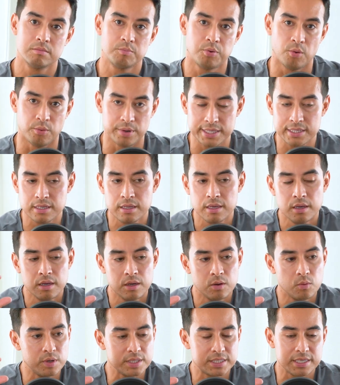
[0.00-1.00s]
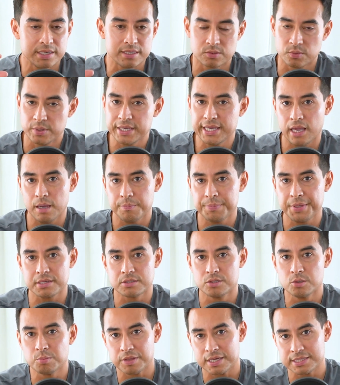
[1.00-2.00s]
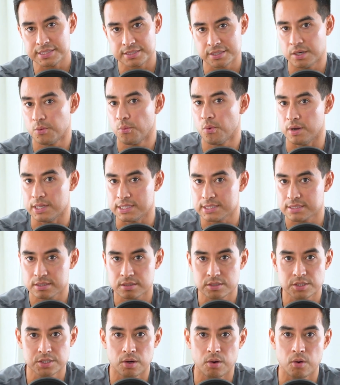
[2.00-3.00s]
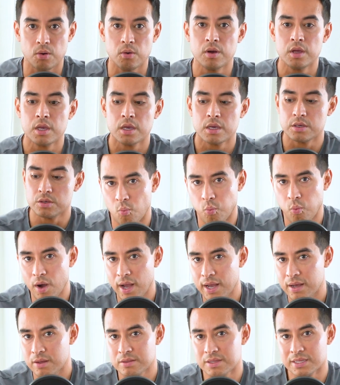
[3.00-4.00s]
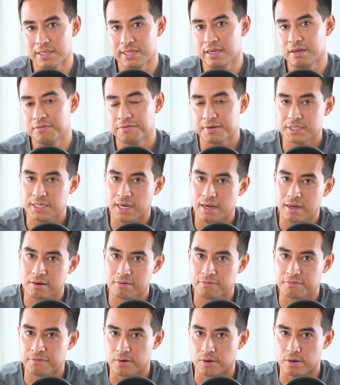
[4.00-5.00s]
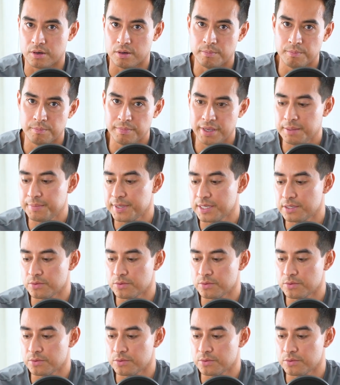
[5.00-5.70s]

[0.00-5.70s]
point, which is we can't be at two places at once. So while the lead photographer may be